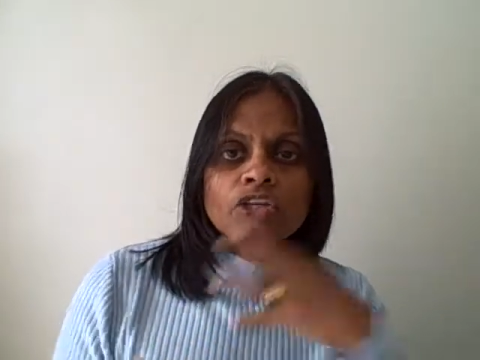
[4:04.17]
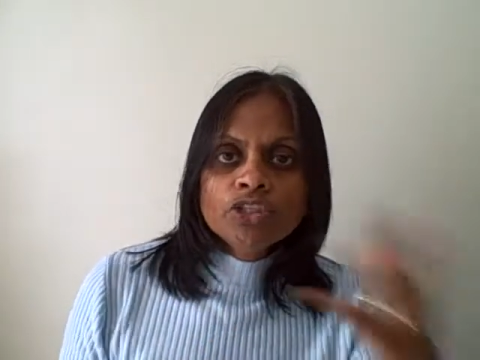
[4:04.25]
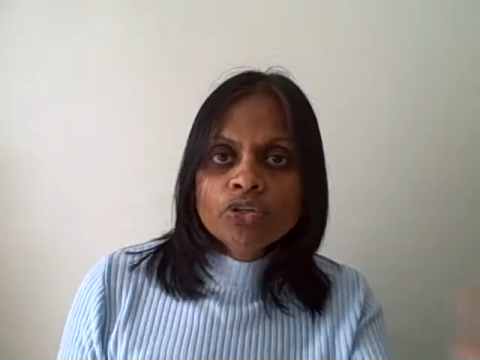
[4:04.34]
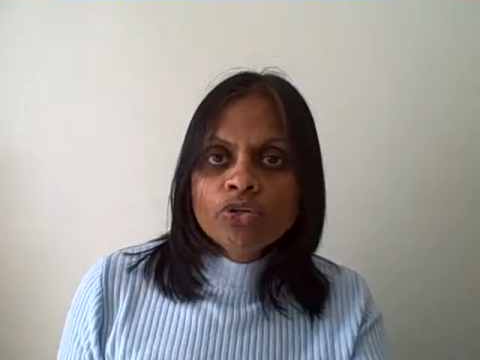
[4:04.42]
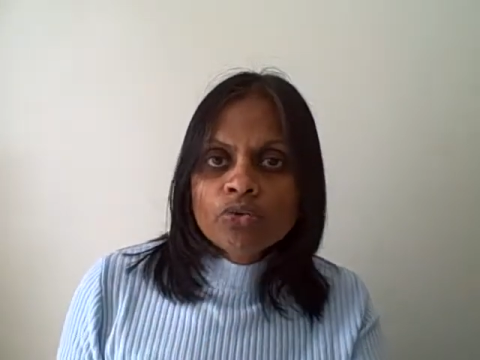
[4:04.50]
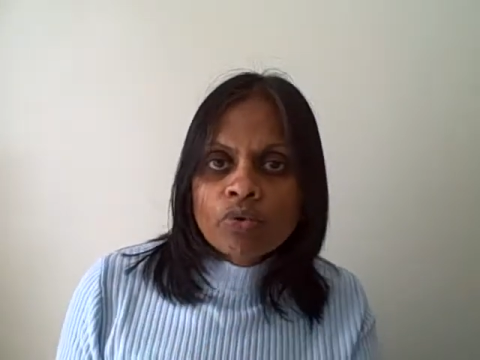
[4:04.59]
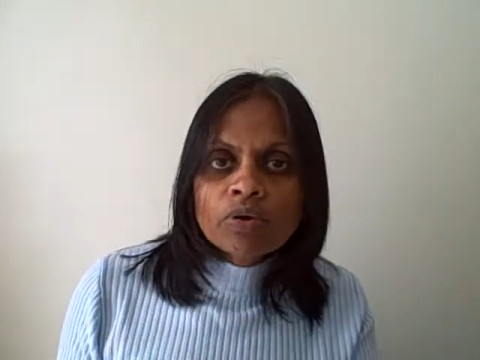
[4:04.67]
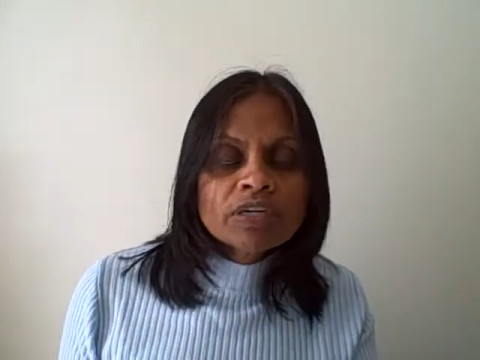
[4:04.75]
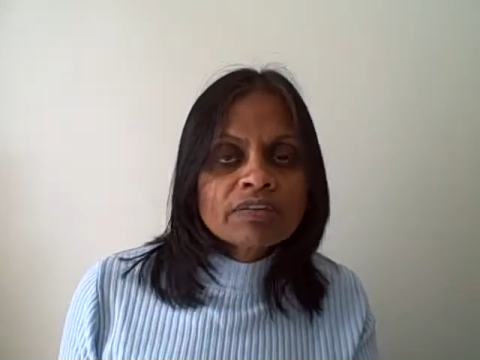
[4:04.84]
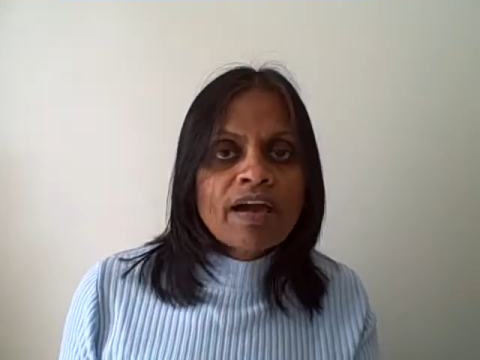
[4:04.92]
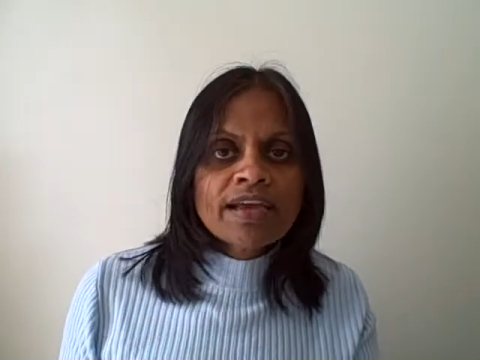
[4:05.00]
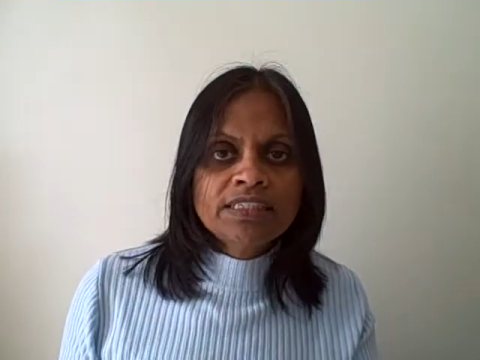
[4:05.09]
do your
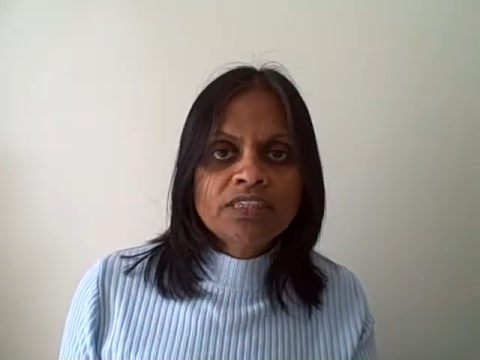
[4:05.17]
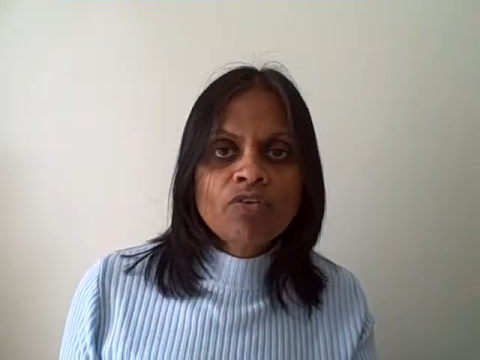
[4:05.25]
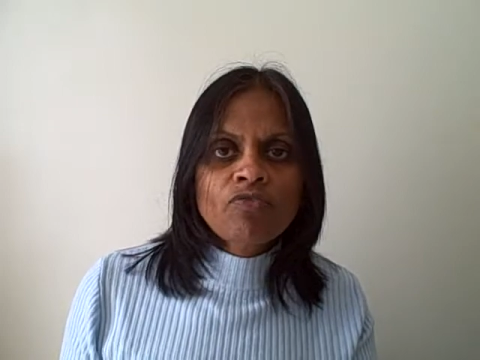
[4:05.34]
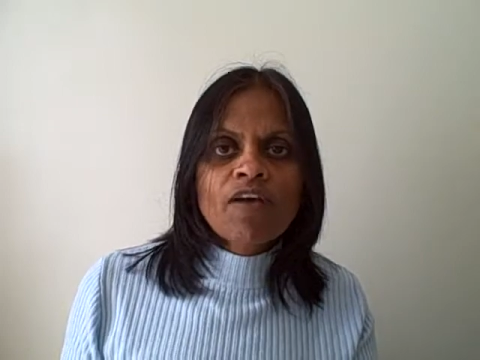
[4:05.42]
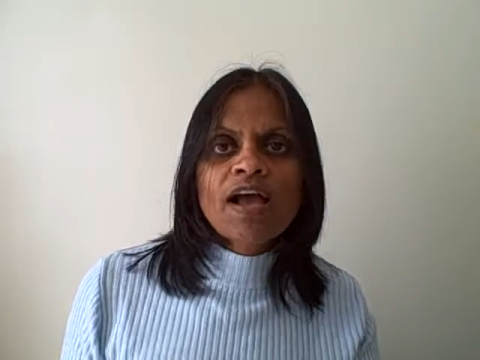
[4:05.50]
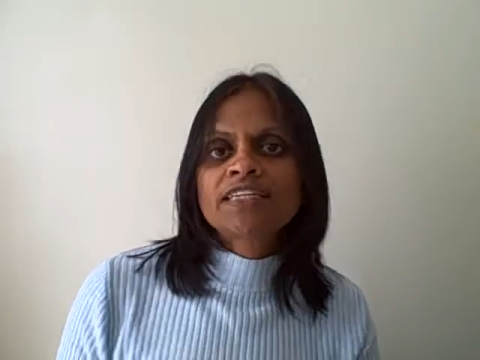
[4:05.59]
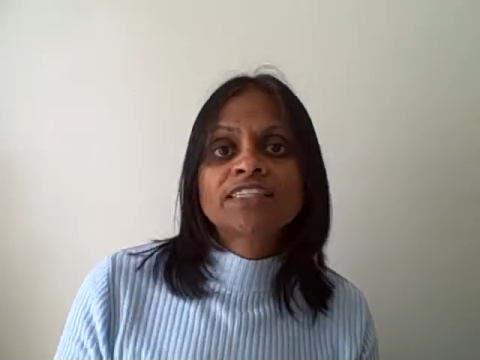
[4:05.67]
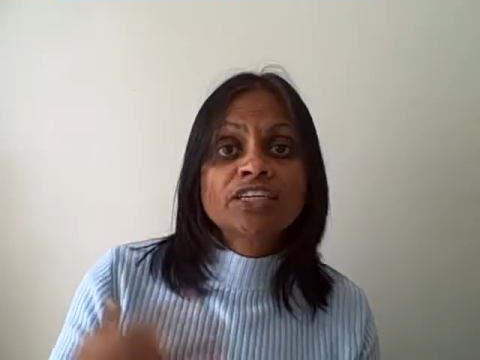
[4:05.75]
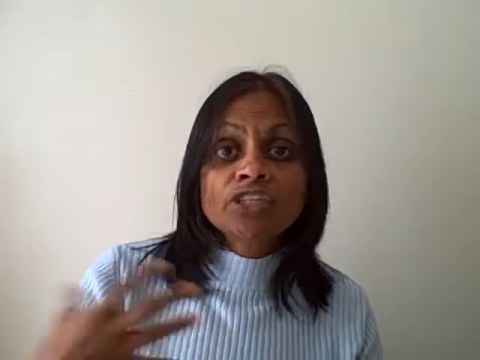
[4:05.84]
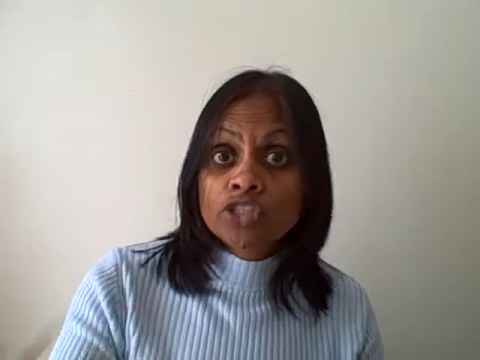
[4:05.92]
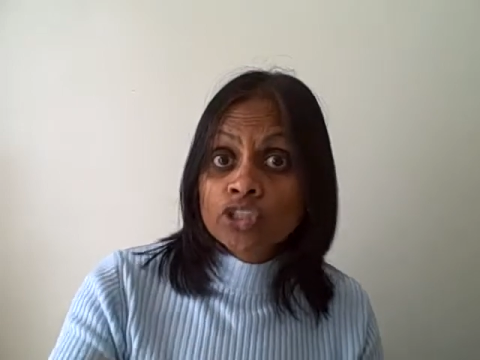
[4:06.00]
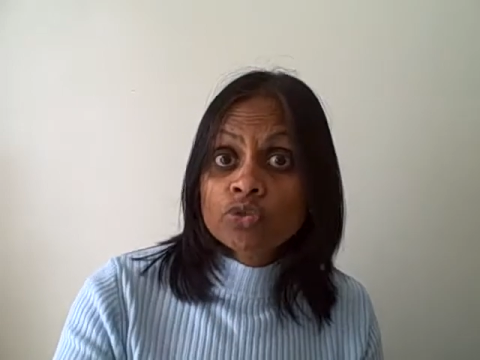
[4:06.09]
writing of
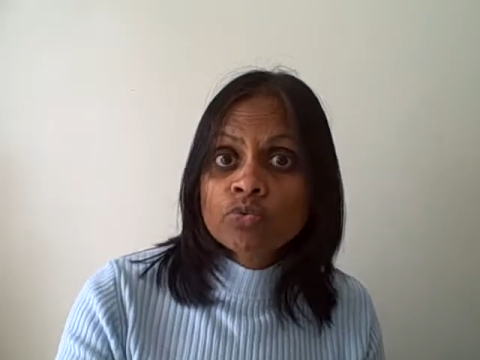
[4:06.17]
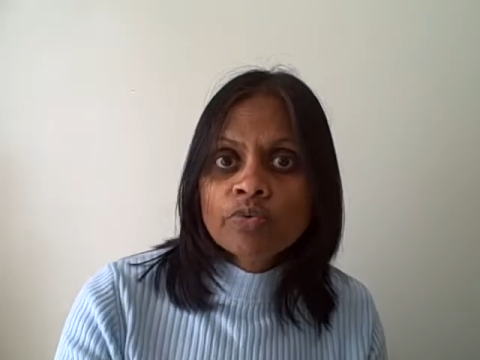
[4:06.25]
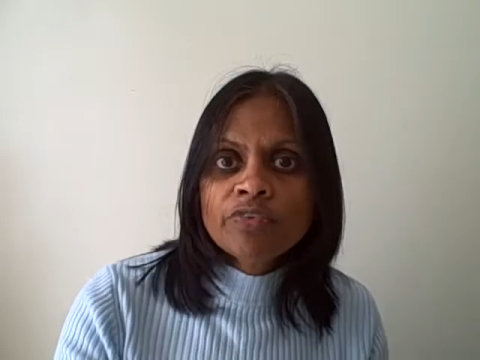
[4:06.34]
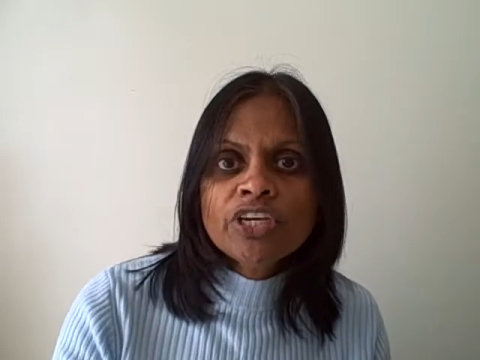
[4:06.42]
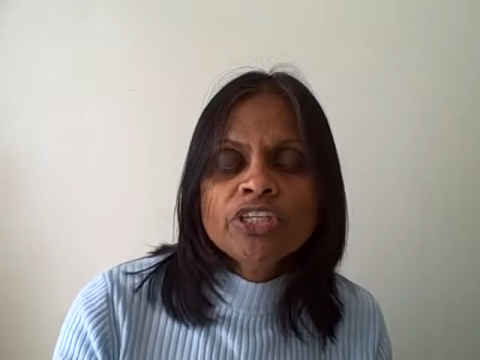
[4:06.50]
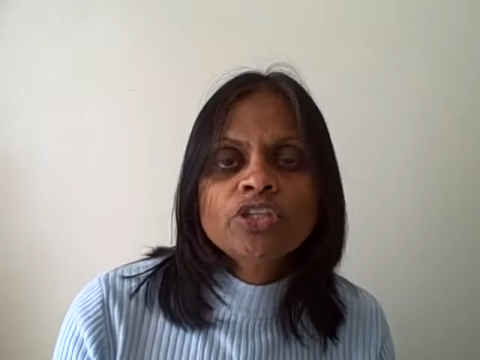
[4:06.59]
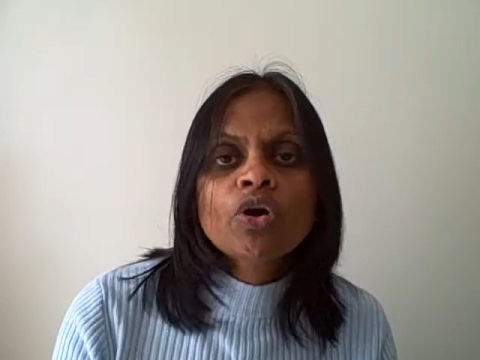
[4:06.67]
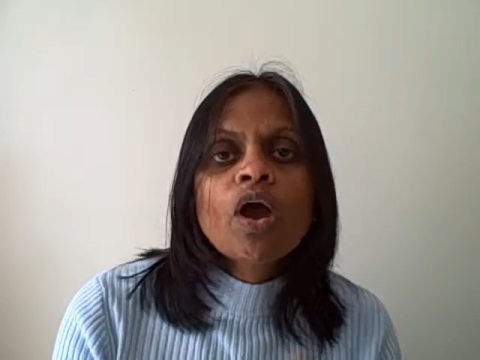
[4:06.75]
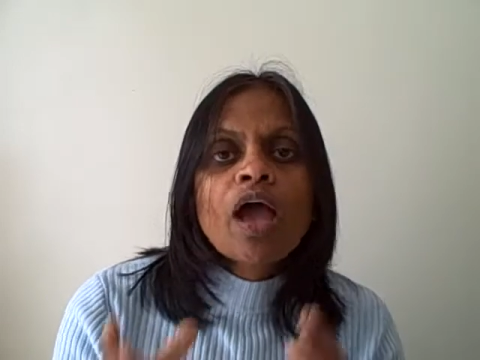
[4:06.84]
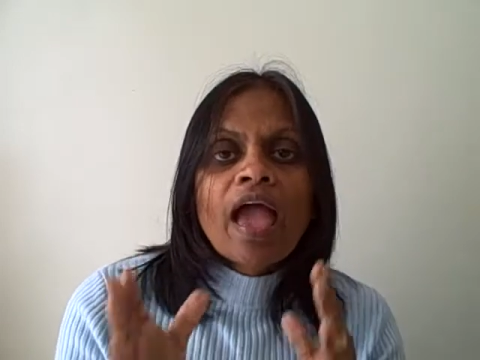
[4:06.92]
article, do a video.